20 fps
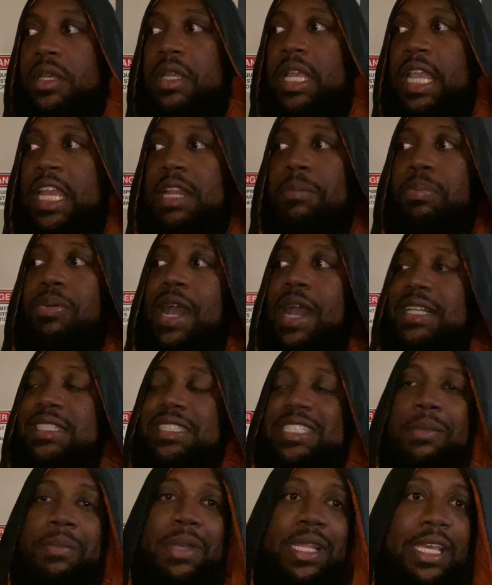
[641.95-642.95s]
in the
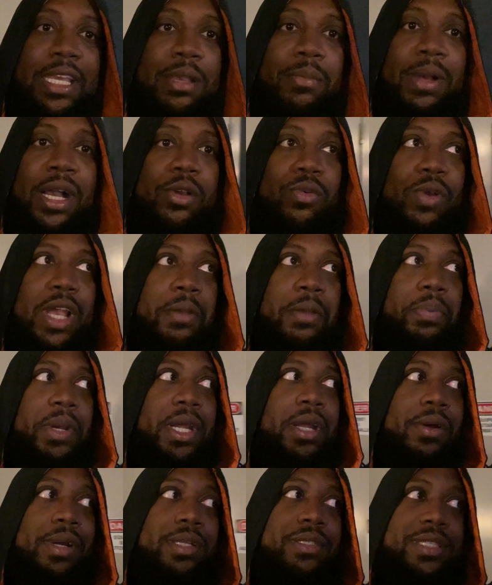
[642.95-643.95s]
proximity of my
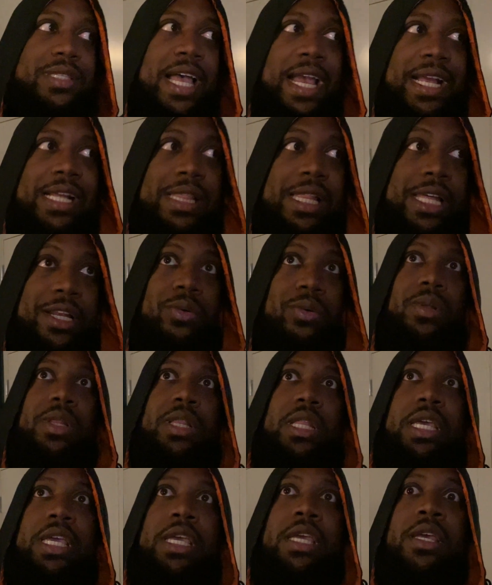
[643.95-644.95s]
grandparents, like
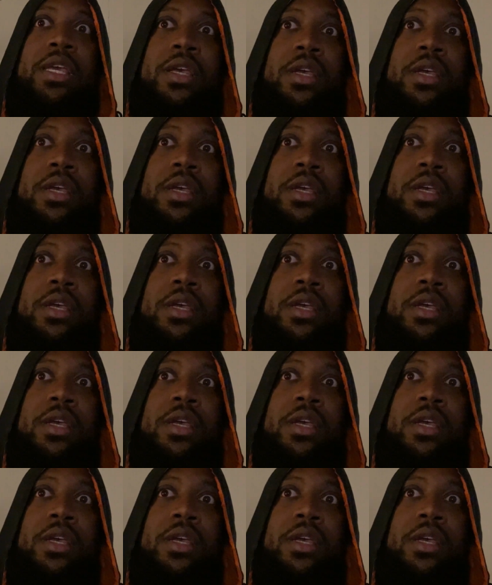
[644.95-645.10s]
literally